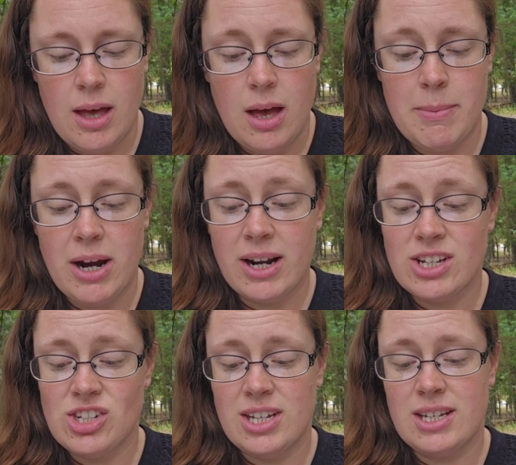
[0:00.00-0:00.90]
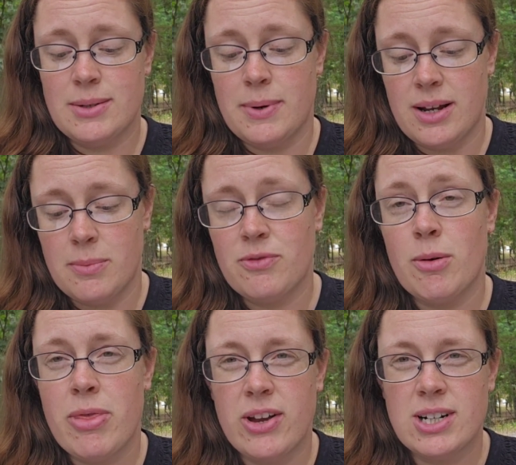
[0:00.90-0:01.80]
American cheese went up
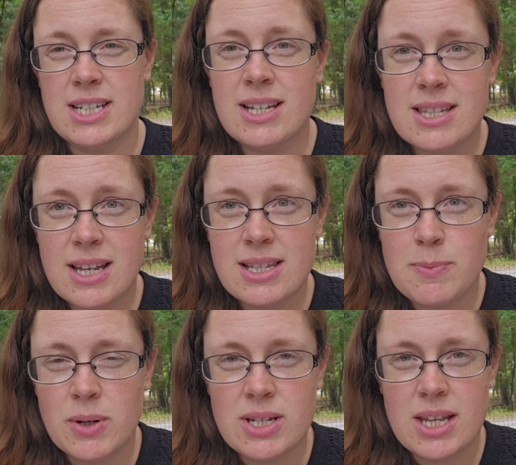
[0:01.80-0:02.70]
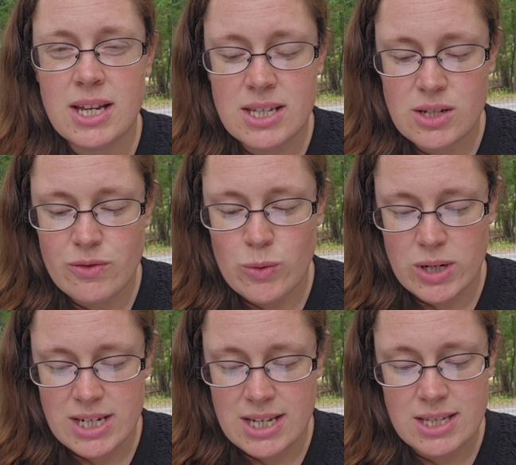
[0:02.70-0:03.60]
from 13 cents per slice to
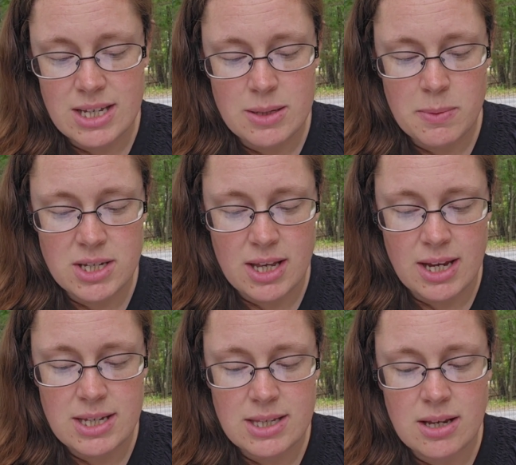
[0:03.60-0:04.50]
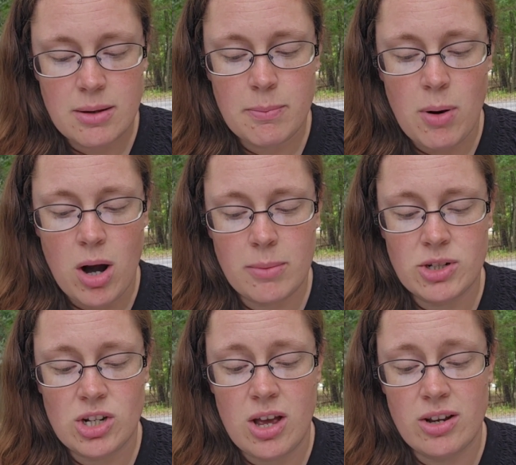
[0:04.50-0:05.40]
14 cents per slice.
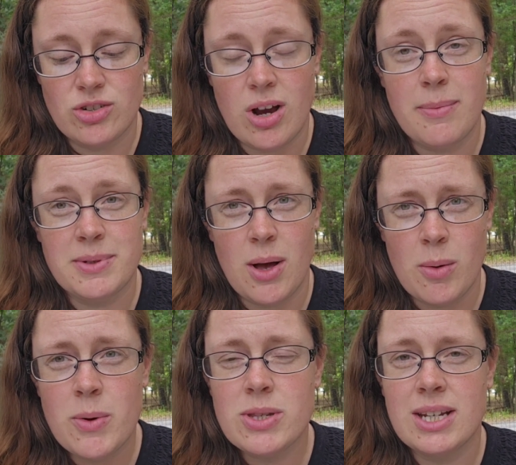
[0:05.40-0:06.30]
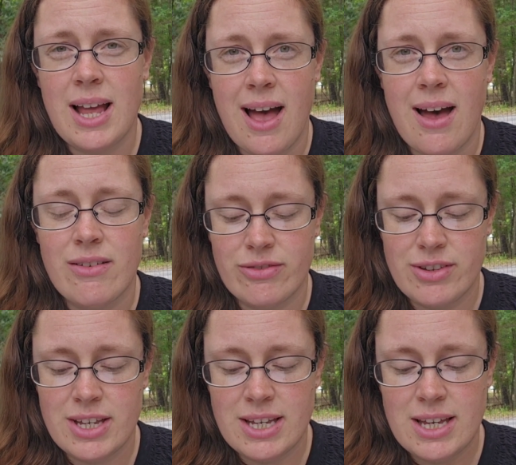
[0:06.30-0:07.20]
Parmesan dropped almost in
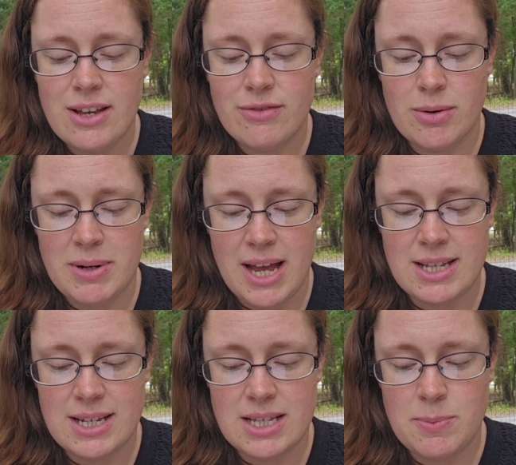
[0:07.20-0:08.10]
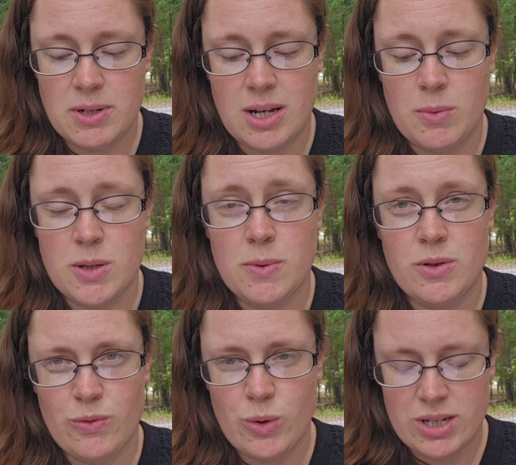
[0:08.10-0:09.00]
half from 9 cents per tablespoon
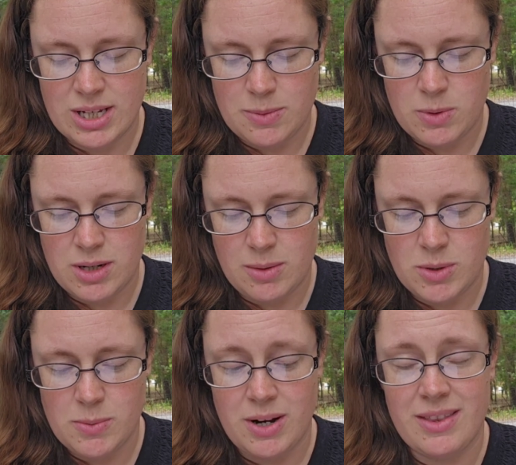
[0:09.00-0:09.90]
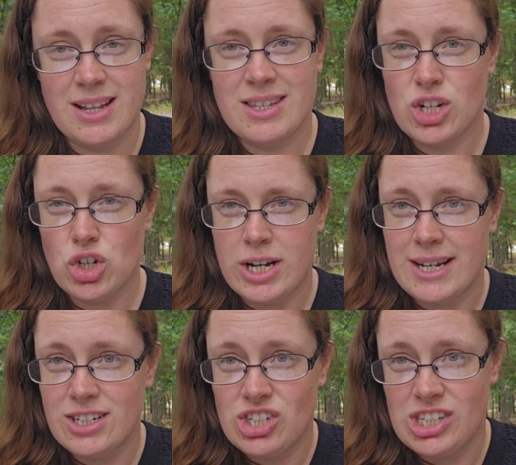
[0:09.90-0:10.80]
to 4 cents per tablespoon, and that's the
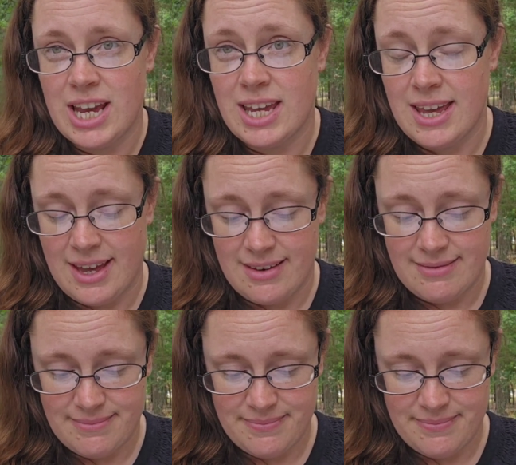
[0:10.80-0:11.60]
green shaky can.